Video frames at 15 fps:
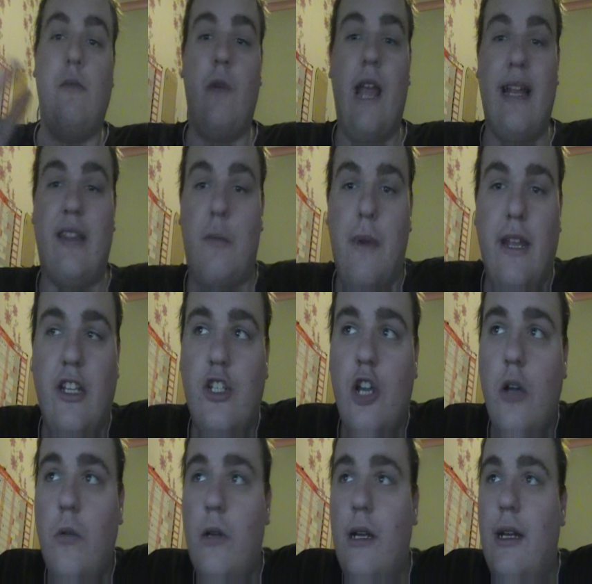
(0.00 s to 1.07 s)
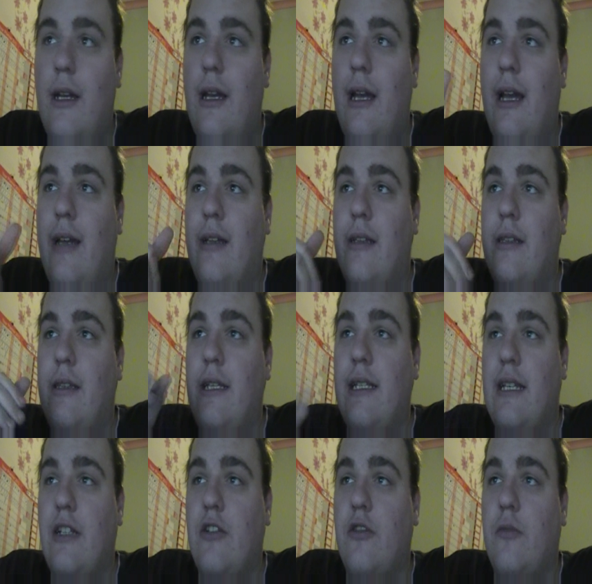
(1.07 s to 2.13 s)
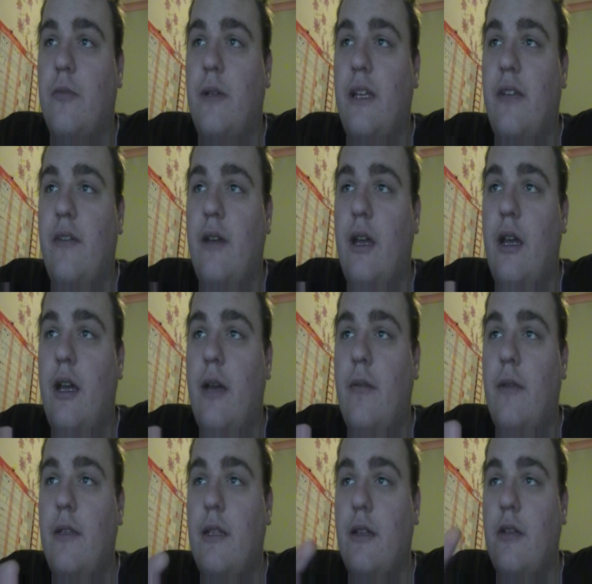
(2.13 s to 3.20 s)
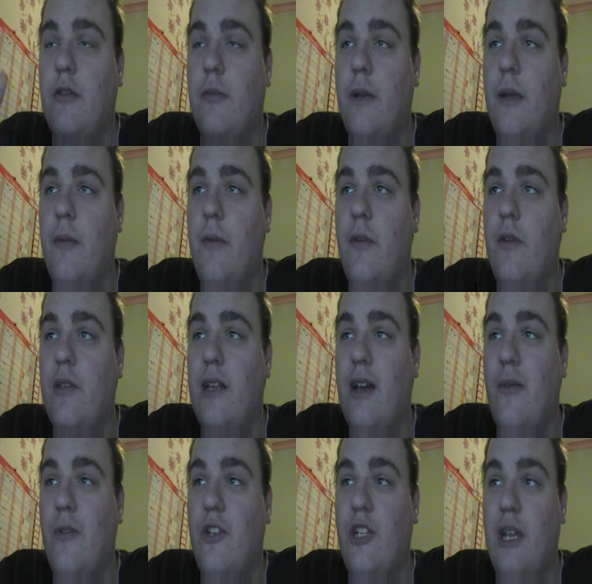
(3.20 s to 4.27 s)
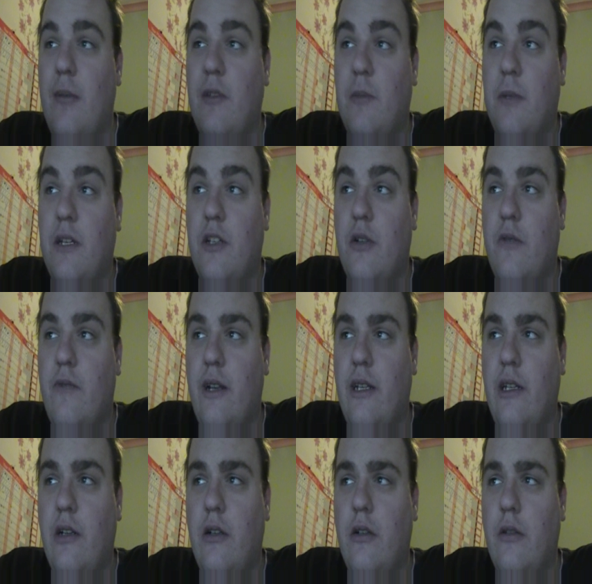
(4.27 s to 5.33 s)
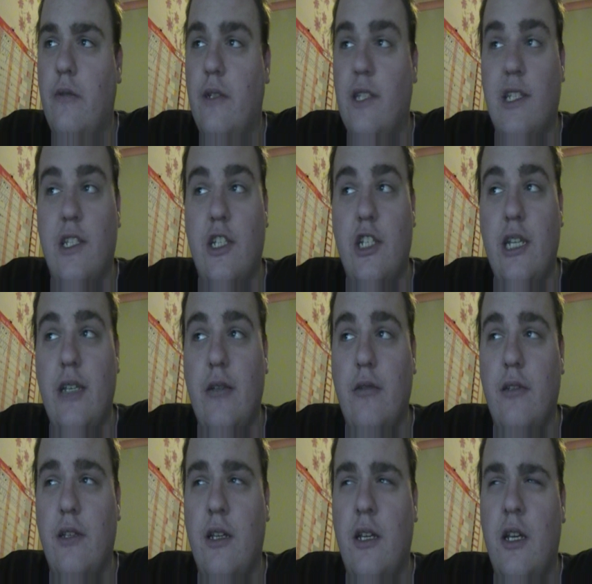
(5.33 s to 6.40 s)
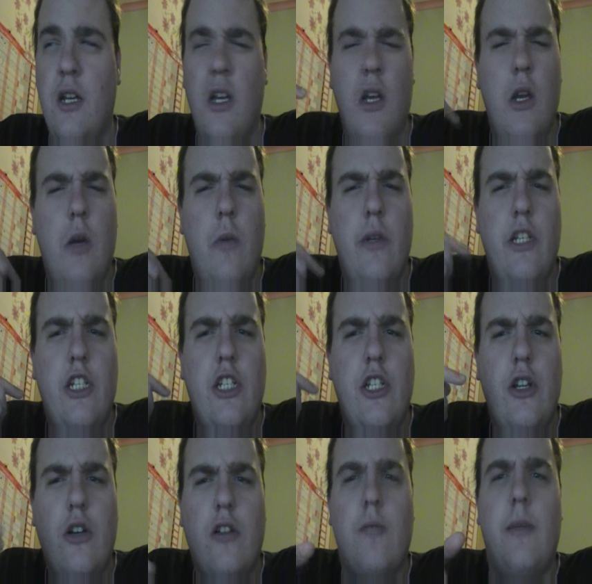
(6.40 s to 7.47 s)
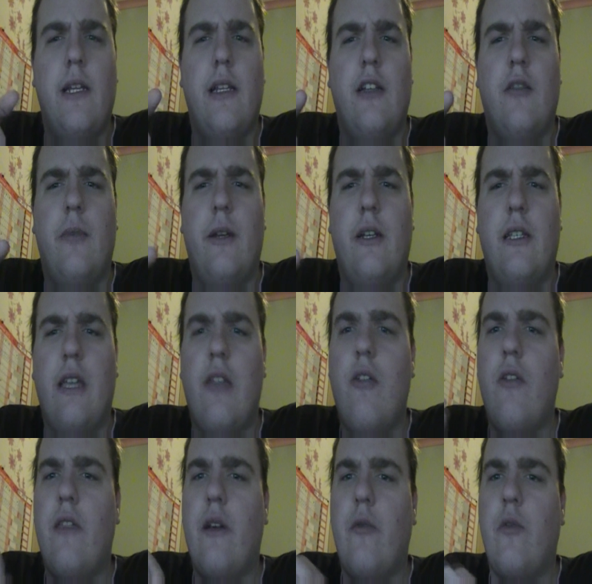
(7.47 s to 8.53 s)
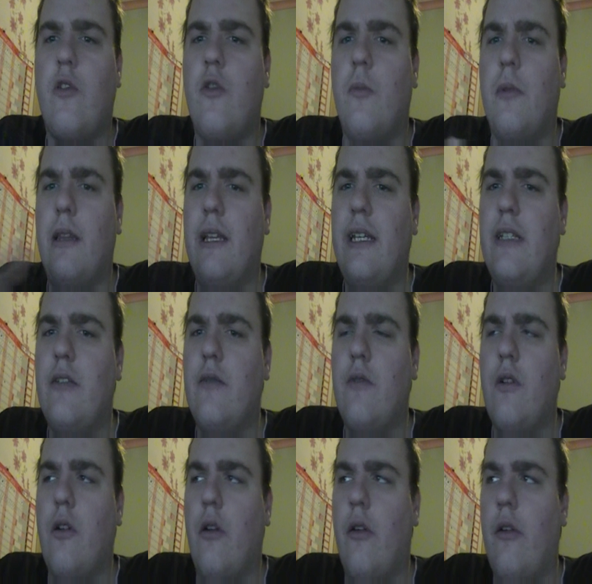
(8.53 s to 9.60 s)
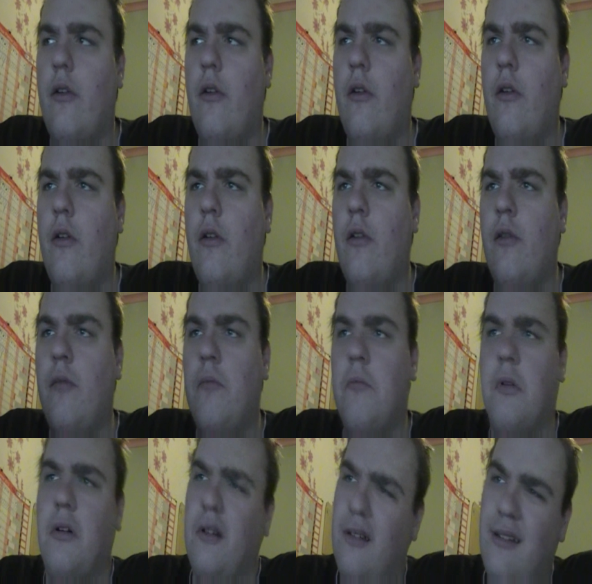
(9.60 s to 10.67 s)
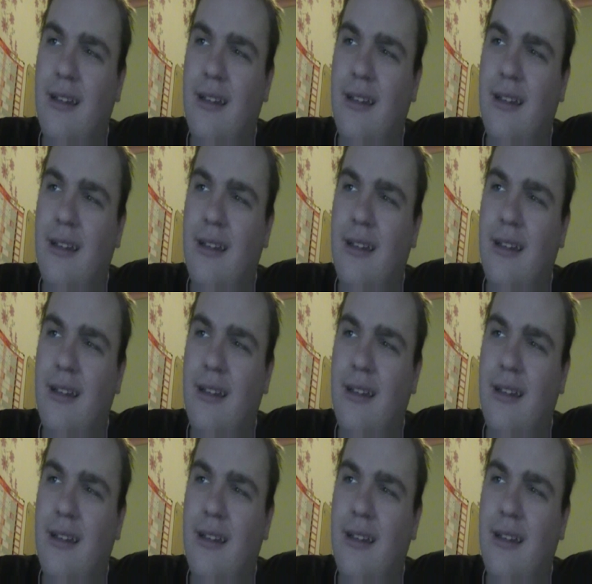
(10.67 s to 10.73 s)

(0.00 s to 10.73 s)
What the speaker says: we had the main show, and this actual pay-per-view started with Sheamus, Big Show and Randy Orton versus The Shield, which shocked me a little bit because I thought that would come later on, but